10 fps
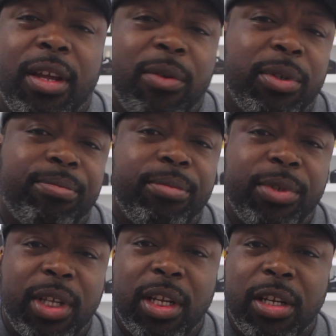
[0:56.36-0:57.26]
It was
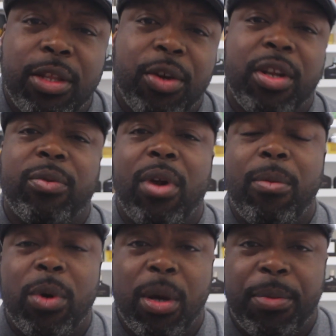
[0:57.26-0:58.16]
still in the 30s when I
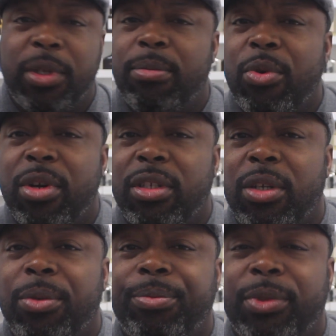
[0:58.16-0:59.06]
woke up this morning,
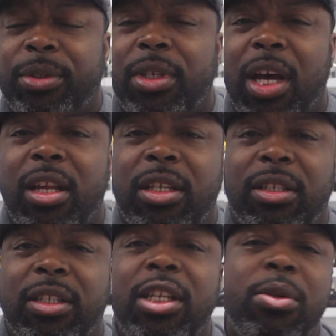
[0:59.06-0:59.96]
so it's
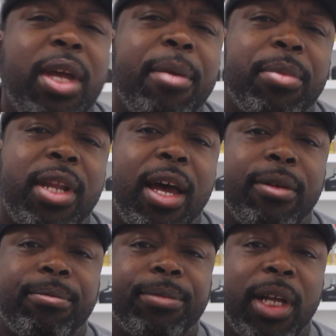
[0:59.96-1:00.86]
a little late, but
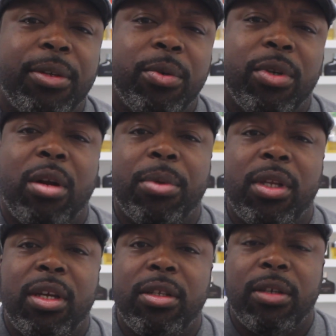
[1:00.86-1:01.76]
not too terribly
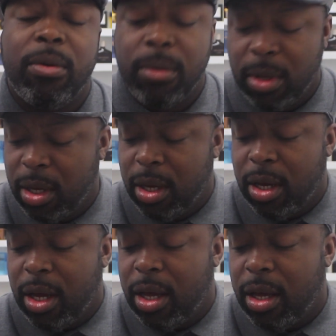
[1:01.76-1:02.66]
late. So
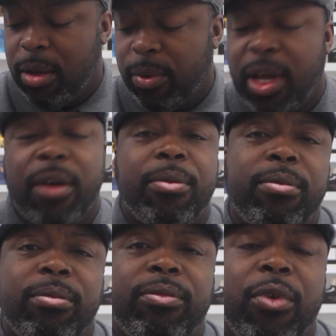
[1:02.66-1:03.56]
without
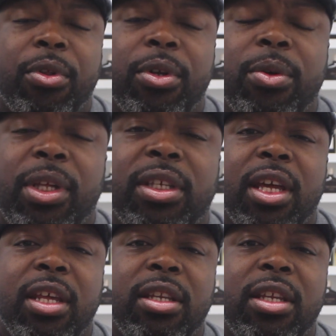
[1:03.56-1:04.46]
further ado,
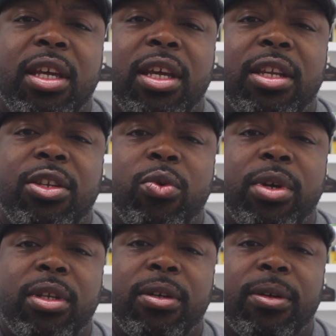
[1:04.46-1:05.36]
get into
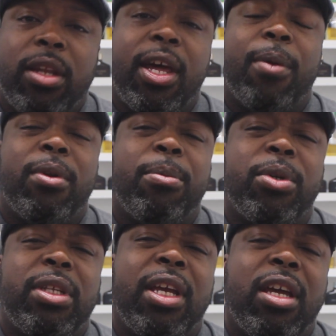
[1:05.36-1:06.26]
it. Now,
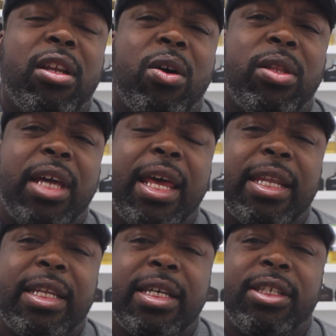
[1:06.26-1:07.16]
number 10 on
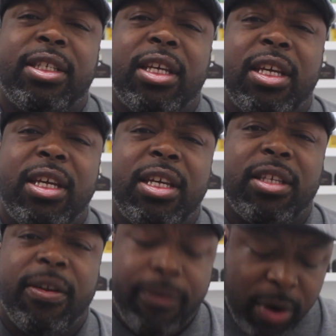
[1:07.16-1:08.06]
that list
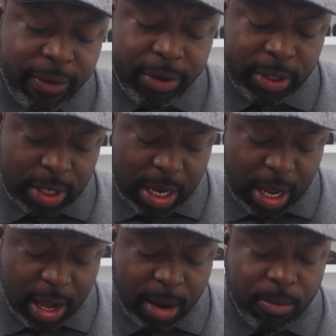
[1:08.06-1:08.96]
is a fragrance
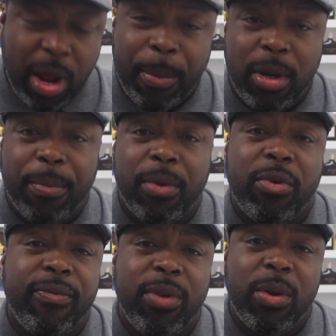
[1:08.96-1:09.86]
that I am wrapping up a
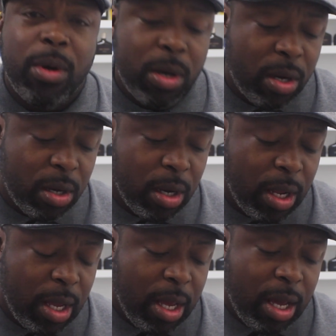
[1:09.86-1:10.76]
review on.
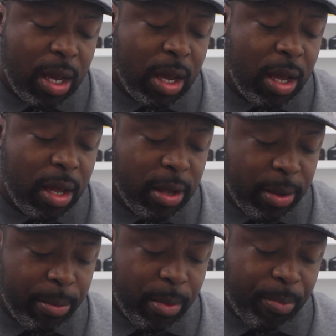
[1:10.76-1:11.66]

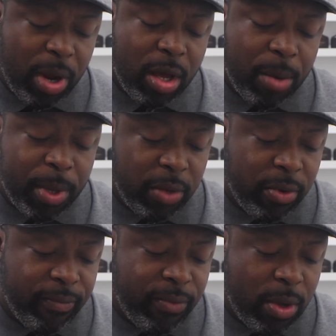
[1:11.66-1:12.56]
I'm probably going to put the
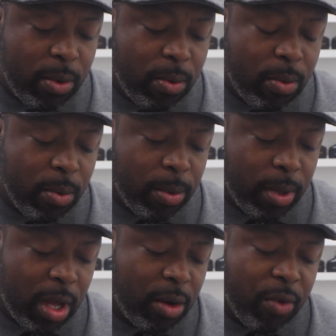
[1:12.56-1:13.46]
review,
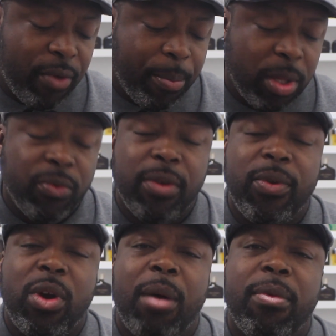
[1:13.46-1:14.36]
I don't know if I'll put the
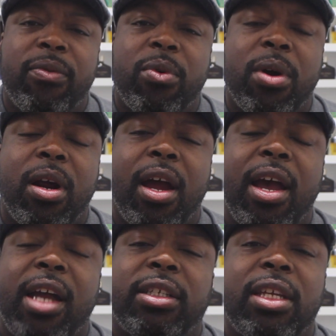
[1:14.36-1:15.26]
review out before
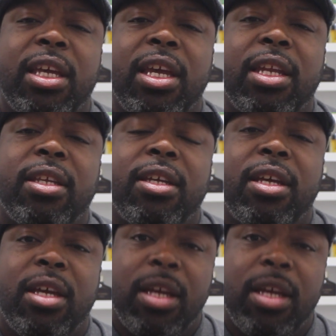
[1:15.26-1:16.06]
I actually get